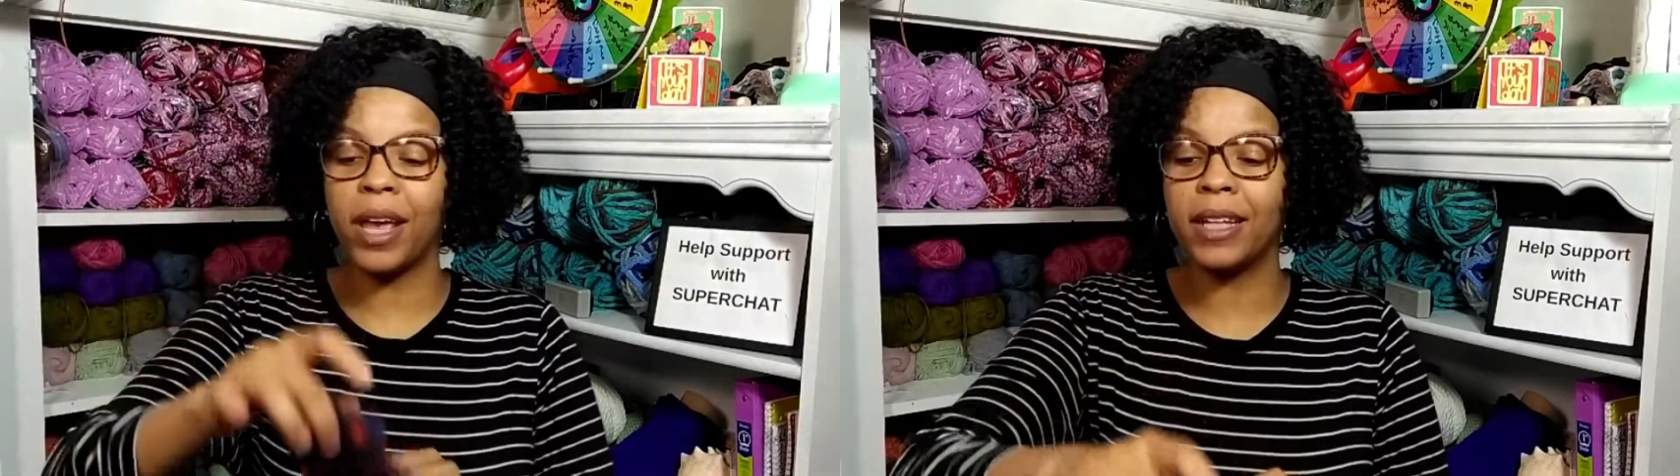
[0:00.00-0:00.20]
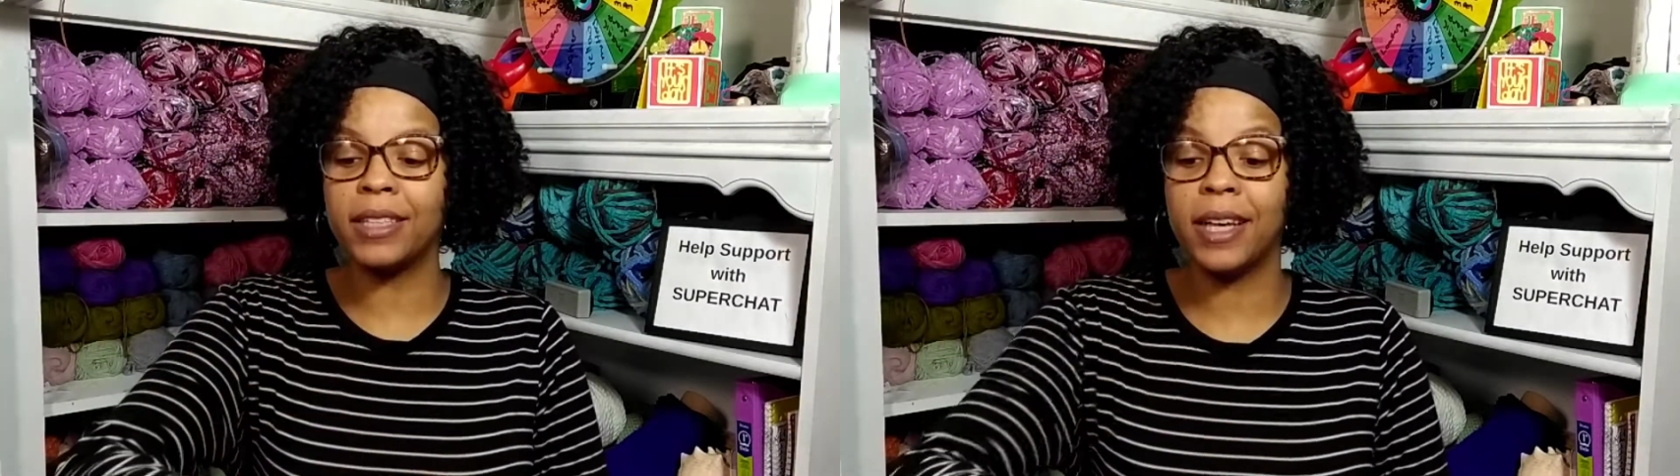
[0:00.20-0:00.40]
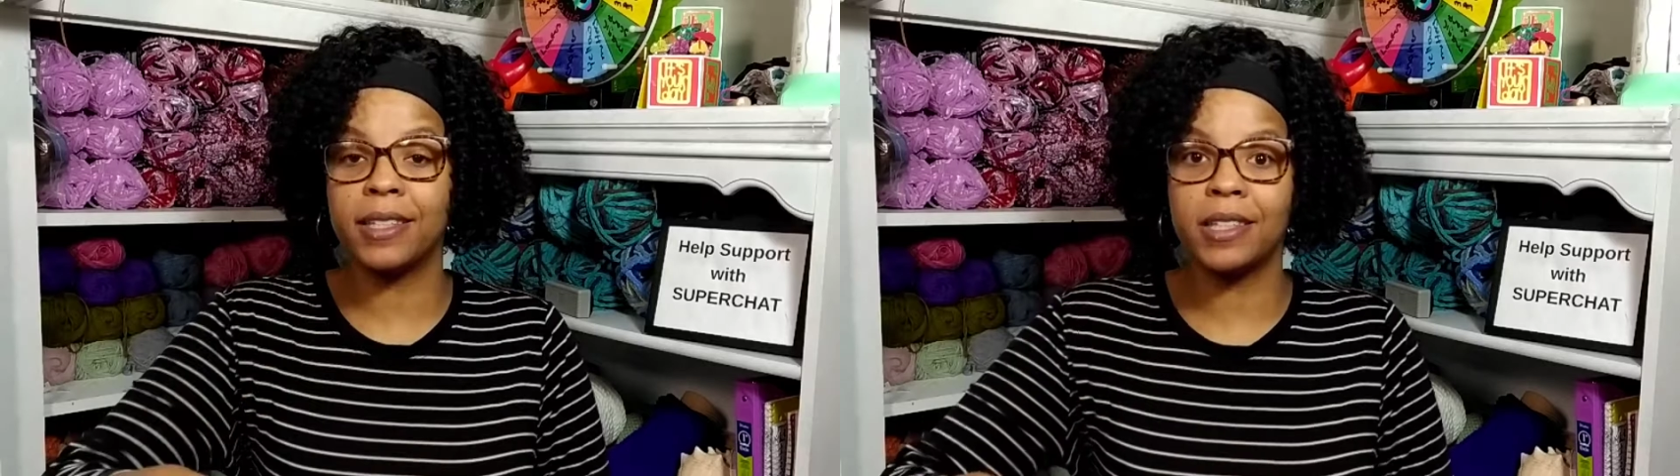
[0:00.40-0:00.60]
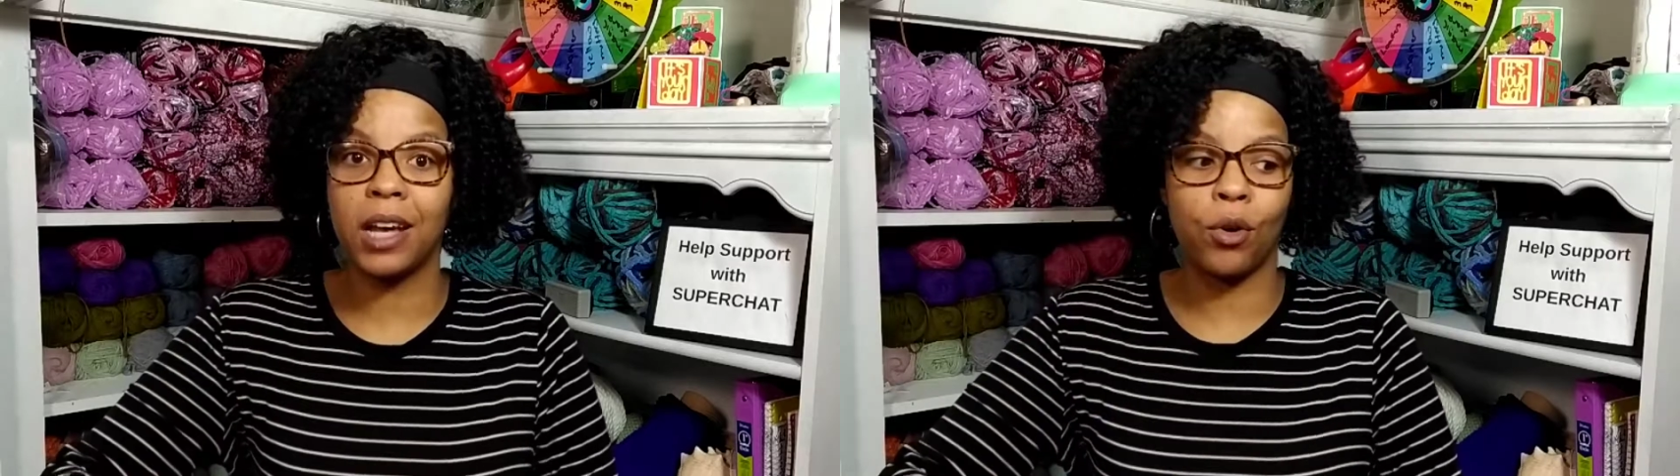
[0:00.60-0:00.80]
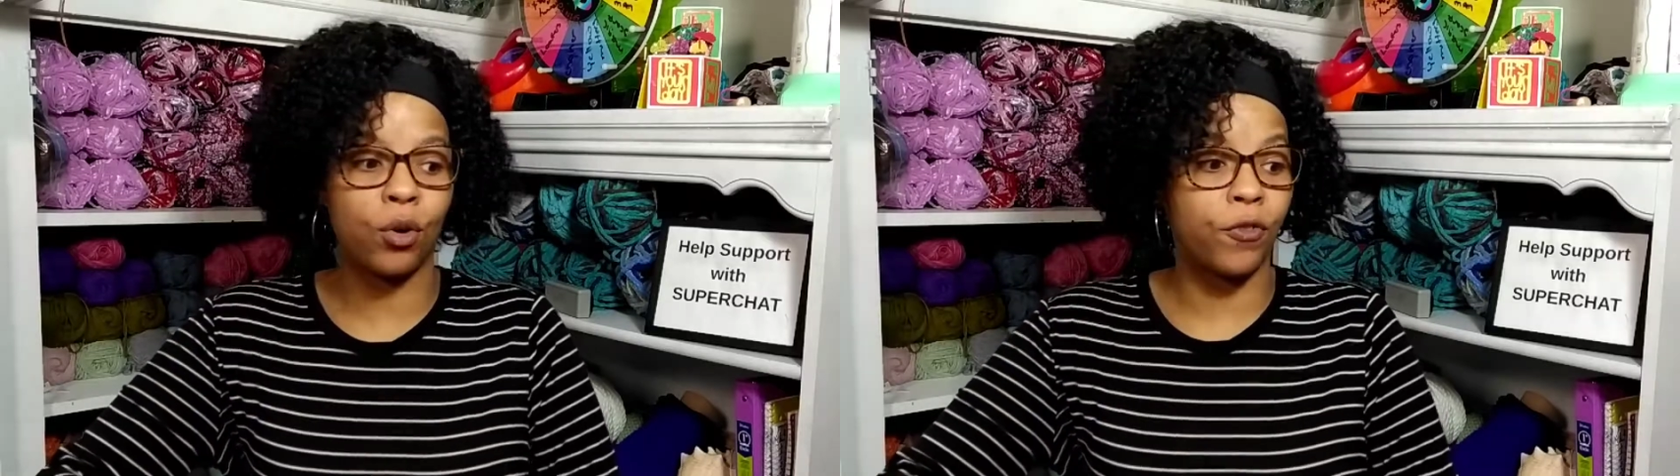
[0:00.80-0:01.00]
and test it
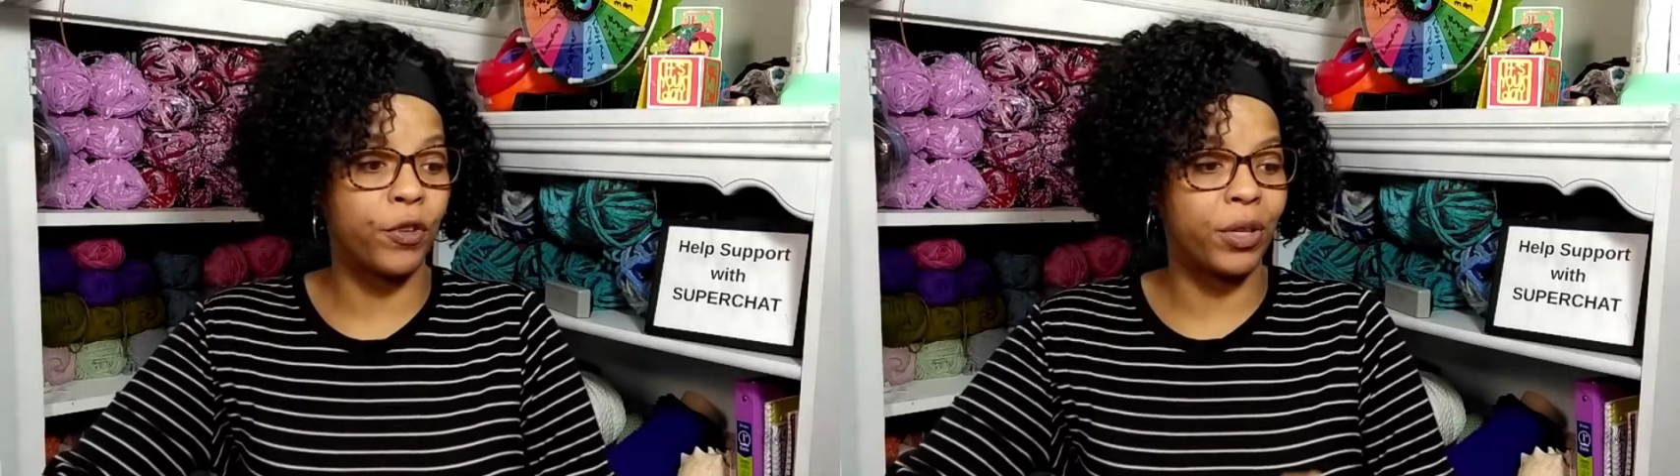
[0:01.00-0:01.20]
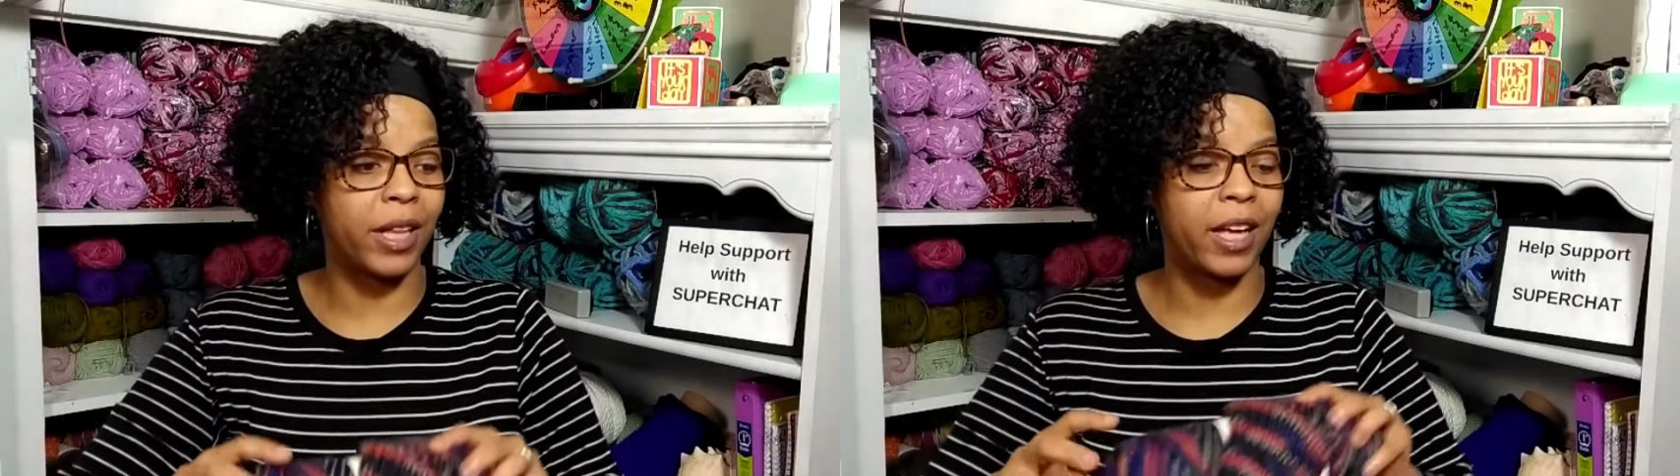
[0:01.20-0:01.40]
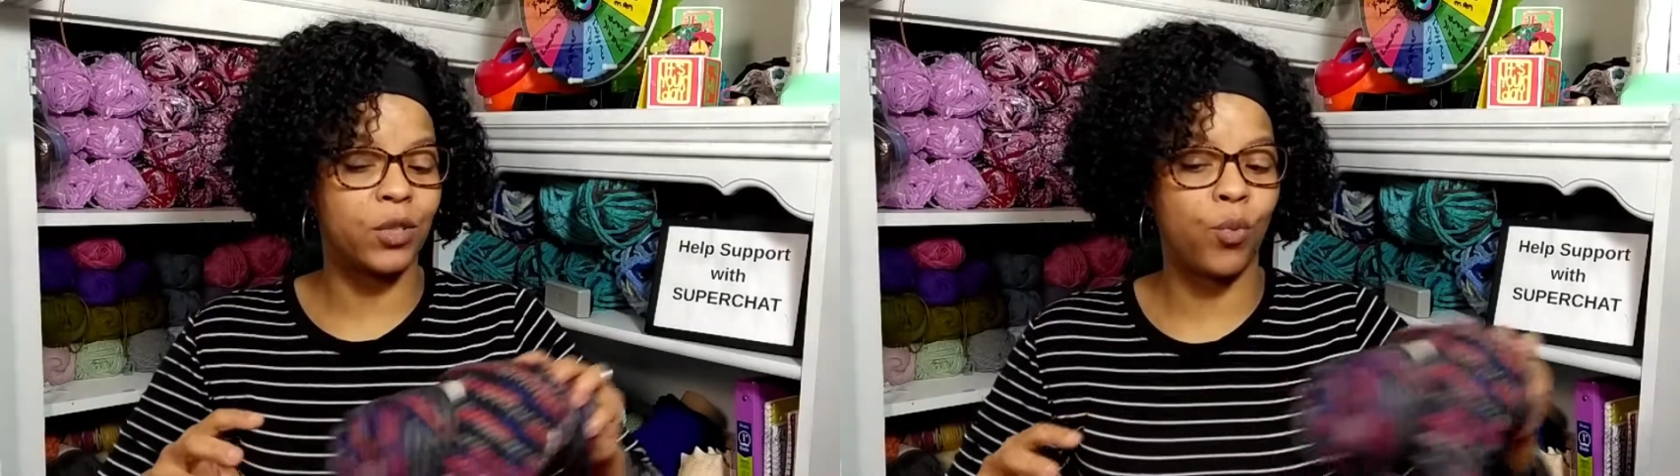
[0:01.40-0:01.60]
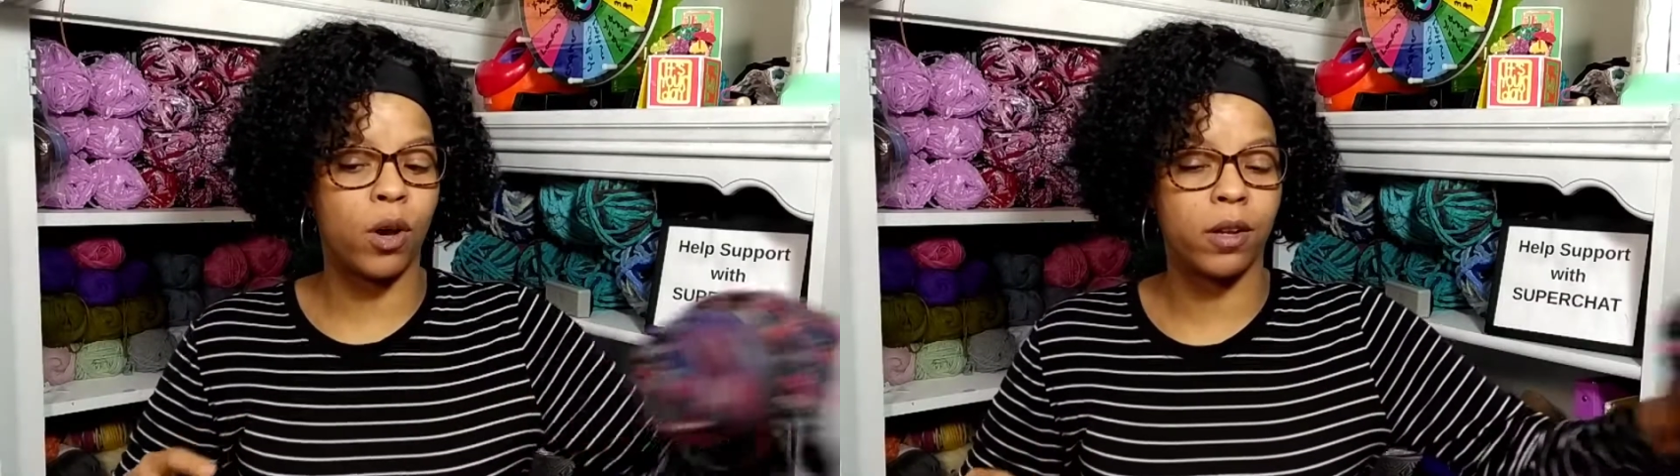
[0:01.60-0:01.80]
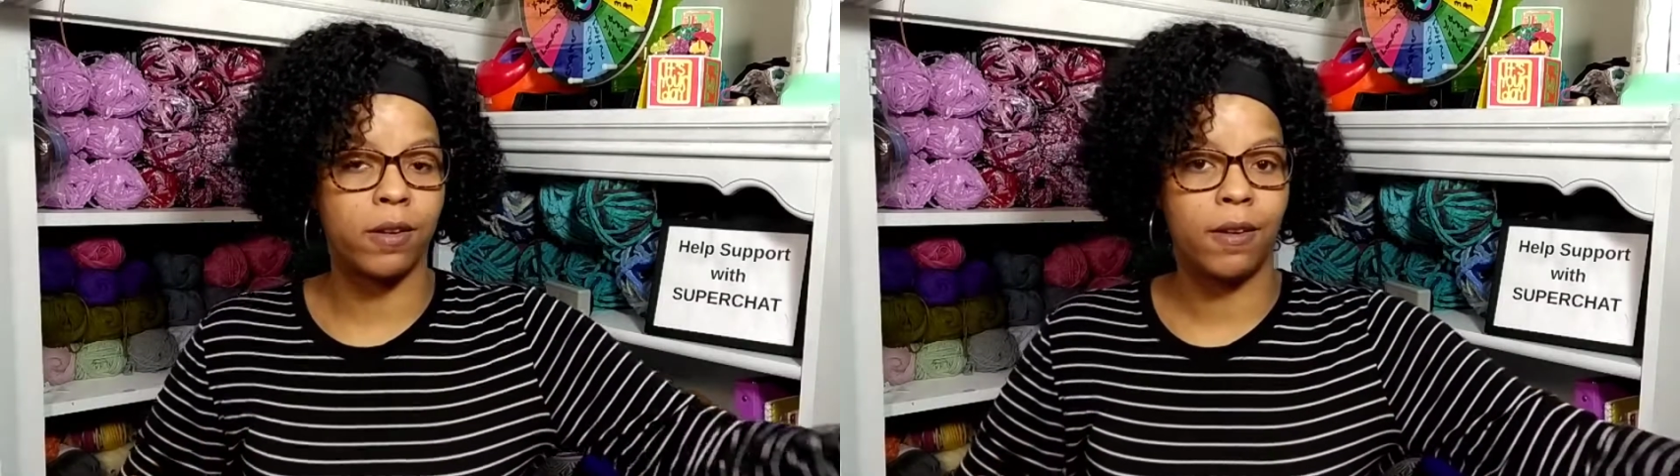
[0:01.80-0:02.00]
out on our very last
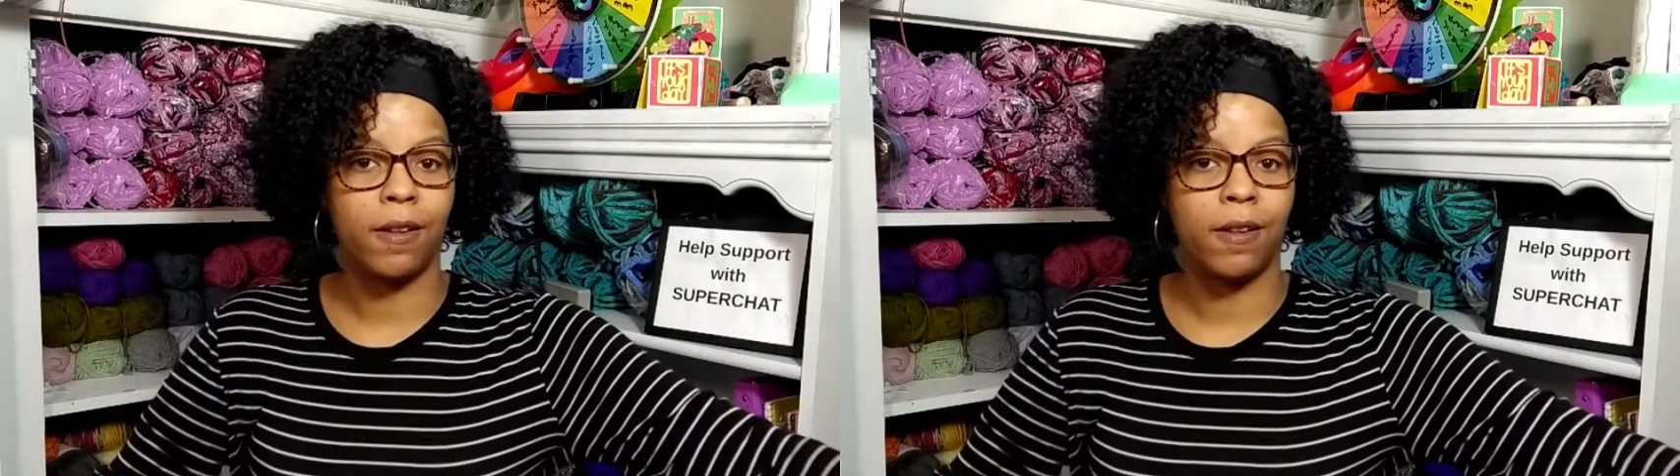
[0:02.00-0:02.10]
one.